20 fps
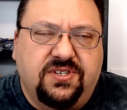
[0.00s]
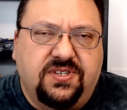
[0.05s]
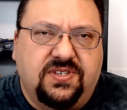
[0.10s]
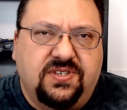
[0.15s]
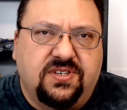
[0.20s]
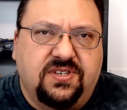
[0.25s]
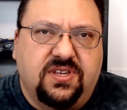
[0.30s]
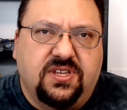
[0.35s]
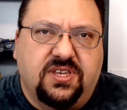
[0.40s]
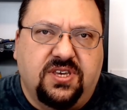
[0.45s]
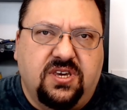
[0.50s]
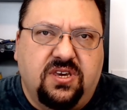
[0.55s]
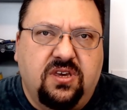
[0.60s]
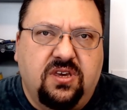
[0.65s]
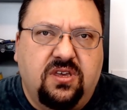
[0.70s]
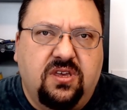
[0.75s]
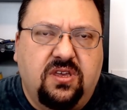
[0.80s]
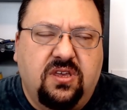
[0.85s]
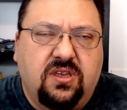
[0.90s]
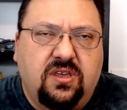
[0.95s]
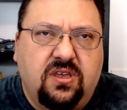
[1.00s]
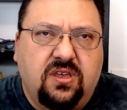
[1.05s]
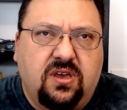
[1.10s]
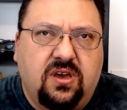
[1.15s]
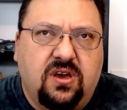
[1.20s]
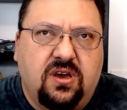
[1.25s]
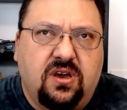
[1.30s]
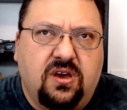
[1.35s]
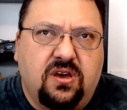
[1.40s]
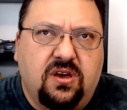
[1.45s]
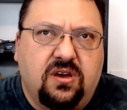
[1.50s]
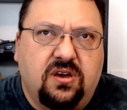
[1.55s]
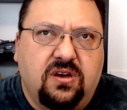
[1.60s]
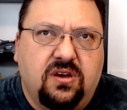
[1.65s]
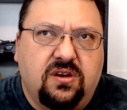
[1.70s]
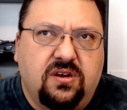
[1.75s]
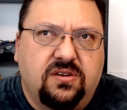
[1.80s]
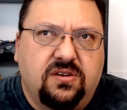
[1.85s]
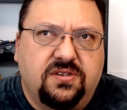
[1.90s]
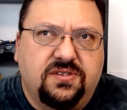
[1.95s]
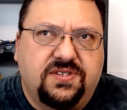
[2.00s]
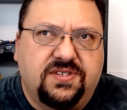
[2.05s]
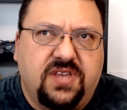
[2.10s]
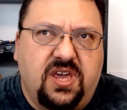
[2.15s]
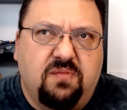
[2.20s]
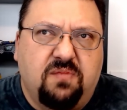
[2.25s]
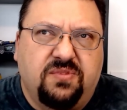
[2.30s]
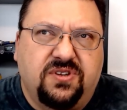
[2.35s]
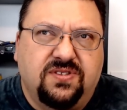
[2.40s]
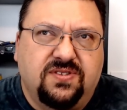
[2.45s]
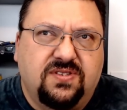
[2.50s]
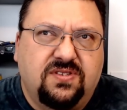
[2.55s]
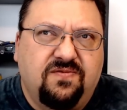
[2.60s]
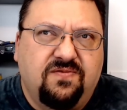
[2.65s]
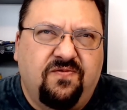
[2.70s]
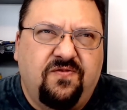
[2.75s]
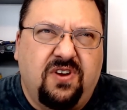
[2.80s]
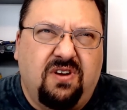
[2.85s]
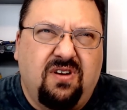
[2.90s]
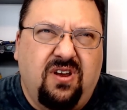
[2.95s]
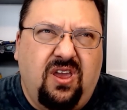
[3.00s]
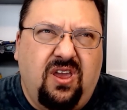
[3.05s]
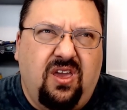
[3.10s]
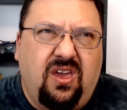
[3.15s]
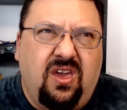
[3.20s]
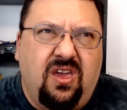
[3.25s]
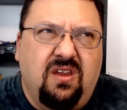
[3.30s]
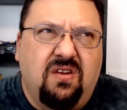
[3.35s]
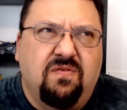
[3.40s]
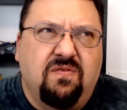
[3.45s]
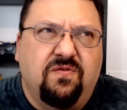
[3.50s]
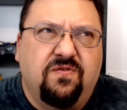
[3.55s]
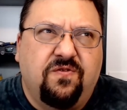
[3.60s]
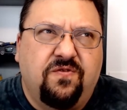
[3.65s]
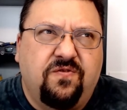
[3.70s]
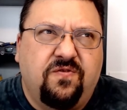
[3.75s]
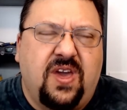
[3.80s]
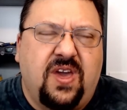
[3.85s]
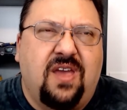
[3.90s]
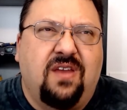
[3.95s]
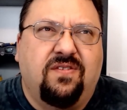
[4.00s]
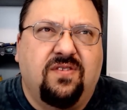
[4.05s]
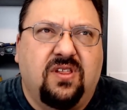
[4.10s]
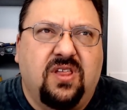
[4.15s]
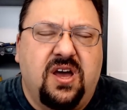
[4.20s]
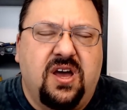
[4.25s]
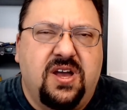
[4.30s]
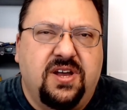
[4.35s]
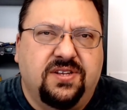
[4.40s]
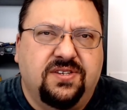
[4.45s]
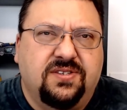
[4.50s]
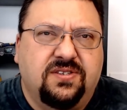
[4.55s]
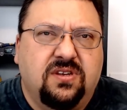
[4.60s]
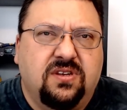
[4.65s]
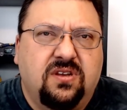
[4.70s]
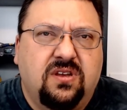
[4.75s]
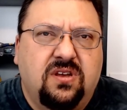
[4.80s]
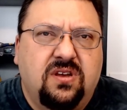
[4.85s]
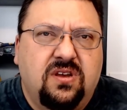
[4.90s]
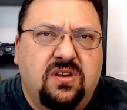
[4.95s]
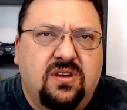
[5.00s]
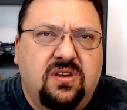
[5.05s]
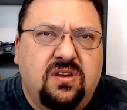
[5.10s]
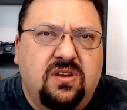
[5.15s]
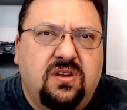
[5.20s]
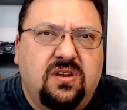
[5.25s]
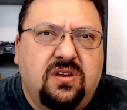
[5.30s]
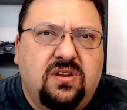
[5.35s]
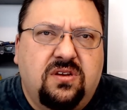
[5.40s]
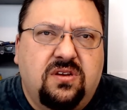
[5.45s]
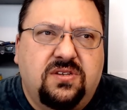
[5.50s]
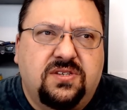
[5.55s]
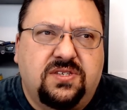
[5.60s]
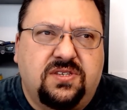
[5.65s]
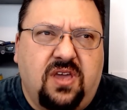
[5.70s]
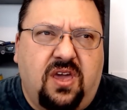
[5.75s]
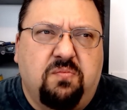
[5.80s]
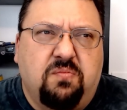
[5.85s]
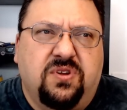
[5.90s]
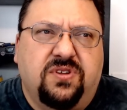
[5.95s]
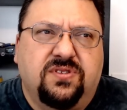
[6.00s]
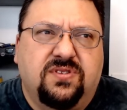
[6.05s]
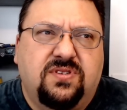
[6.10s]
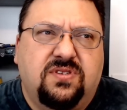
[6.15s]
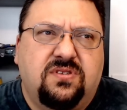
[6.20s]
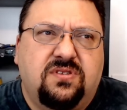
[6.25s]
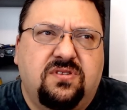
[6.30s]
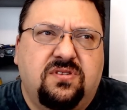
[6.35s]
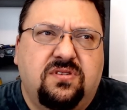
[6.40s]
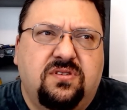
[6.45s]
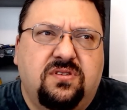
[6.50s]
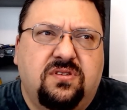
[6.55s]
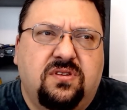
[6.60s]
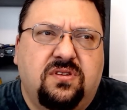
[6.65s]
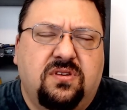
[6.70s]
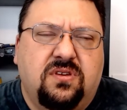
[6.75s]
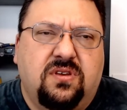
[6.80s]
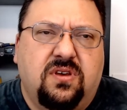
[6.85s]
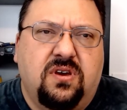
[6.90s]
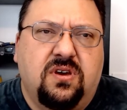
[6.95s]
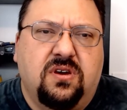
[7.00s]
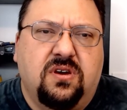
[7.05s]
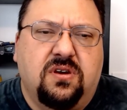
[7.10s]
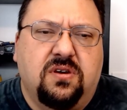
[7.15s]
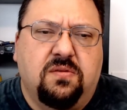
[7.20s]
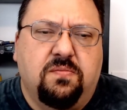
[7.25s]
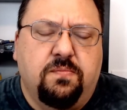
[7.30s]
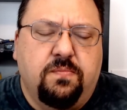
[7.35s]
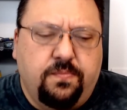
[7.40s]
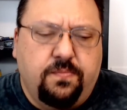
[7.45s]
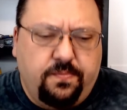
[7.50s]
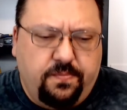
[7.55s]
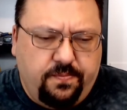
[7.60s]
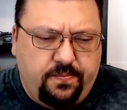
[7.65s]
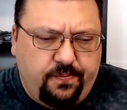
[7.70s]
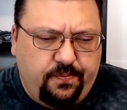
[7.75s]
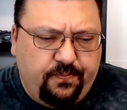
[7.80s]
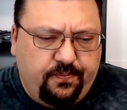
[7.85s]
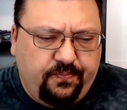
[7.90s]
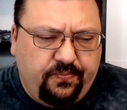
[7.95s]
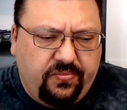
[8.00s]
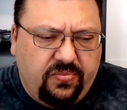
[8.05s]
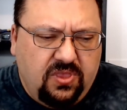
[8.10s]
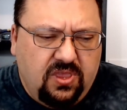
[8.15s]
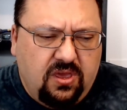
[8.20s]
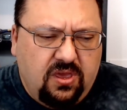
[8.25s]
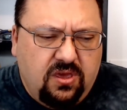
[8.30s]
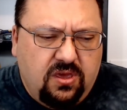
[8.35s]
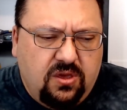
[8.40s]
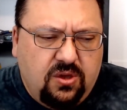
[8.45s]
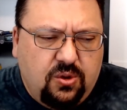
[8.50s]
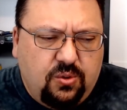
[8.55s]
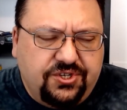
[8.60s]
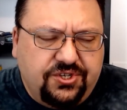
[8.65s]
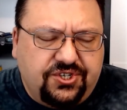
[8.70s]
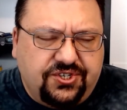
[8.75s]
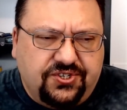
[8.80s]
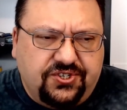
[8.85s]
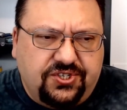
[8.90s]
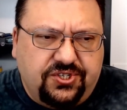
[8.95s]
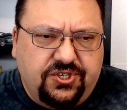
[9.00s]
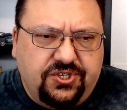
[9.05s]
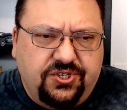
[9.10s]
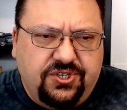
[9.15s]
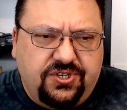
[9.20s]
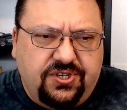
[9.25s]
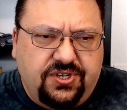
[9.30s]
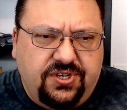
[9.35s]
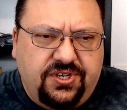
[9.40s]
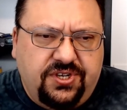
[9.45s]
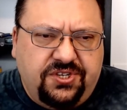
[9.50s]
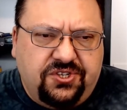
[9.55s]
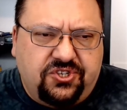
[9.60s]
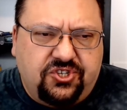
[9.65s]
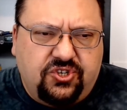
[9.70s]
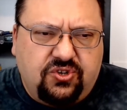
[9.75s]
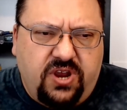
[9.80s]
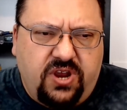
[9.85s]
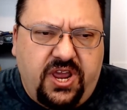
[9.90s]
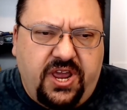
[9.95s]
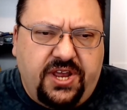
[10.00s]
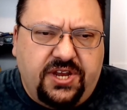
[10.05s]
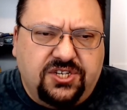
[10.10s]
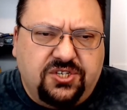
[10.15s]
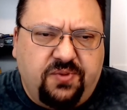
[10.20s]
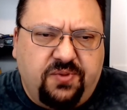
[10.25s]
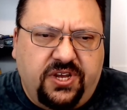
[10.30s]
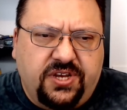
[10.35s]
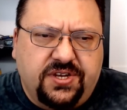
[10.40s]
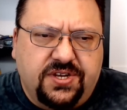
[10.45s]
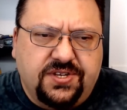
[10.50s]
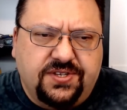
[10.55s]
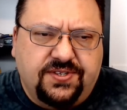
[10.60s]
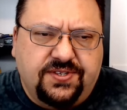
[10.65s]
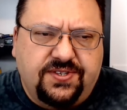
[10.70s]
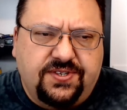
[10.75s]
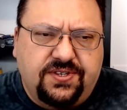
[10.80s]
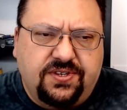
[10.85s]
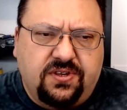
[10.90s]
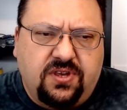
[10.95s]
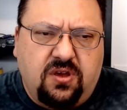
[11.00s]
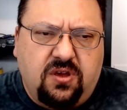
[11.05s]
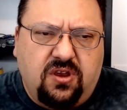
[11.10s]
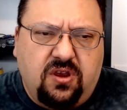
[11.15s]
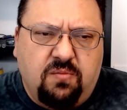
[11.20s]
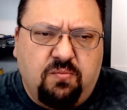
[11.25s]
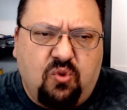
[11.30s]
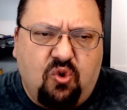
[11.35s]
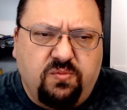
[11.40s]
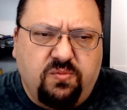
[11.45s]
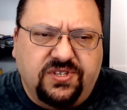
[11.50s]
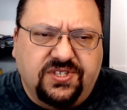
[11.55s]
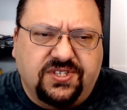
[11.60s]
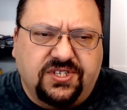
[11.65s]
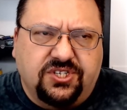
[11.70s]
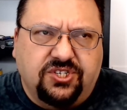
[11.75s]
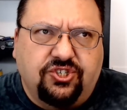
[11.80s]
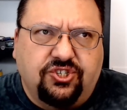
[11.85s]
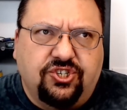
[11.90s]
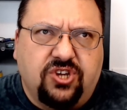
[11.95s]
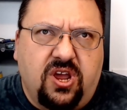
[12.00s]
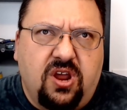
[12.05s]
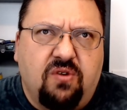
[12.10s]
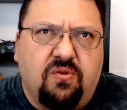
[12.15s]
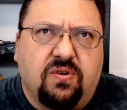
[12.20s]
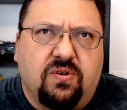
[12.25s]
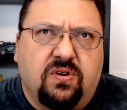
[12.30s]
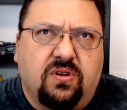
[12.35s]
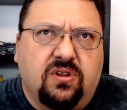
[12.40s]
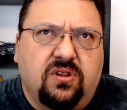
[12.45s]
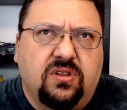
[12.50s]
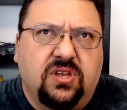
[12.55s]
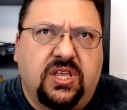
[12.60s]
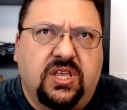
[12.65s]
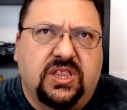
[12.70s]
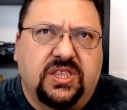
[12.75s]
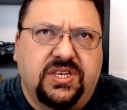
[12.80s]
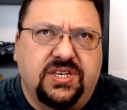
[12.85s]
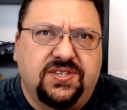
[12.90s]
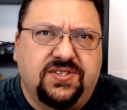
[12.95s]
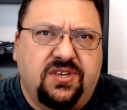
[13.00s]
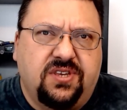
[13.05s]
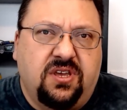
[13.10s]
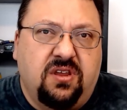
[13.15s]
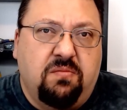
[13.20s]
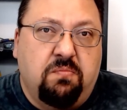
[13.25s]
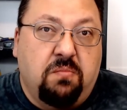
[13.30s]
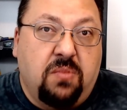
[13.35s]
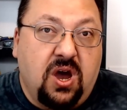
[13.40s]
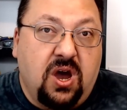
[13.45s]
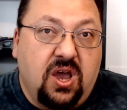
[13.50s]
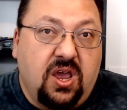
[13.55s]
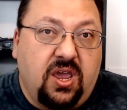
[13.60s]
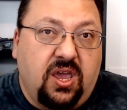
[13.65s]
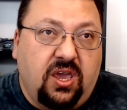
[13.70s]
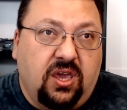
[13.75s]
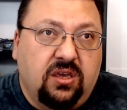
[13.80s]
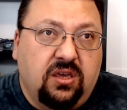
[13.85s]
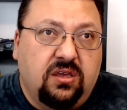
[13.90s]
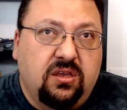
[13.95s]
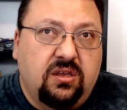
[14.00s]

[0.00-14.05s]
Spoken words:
silly statements, very infantilized statements, um, which is strange because your Mormons in general, at least in my